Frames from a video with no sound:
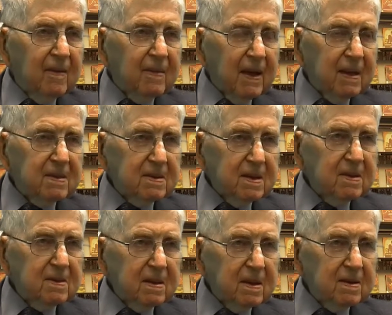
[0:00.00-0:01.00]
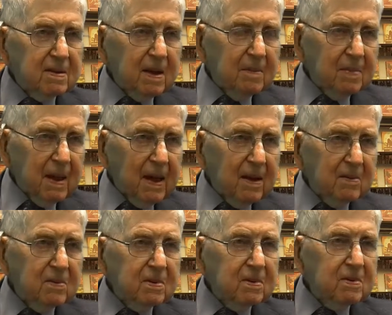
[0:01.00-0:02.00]
That since has come
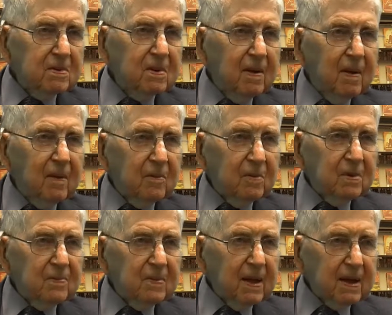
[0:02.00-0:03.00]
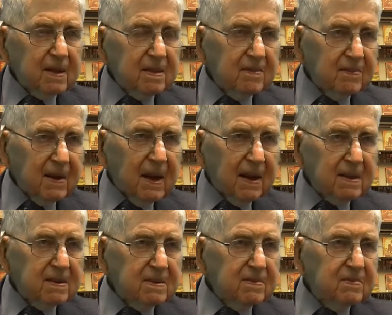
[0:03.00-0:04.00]
down to reflect the
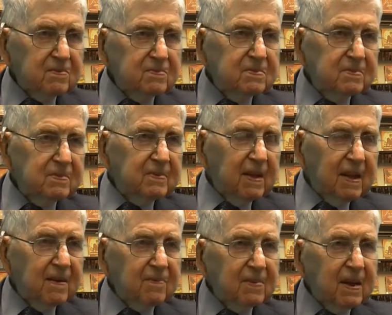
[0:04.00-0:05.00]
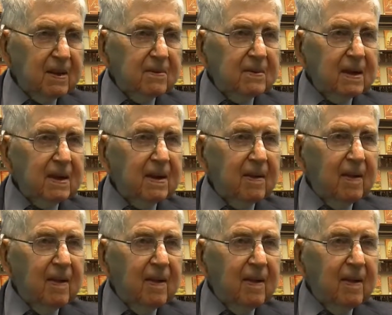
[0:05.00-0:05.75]
facts of life down there.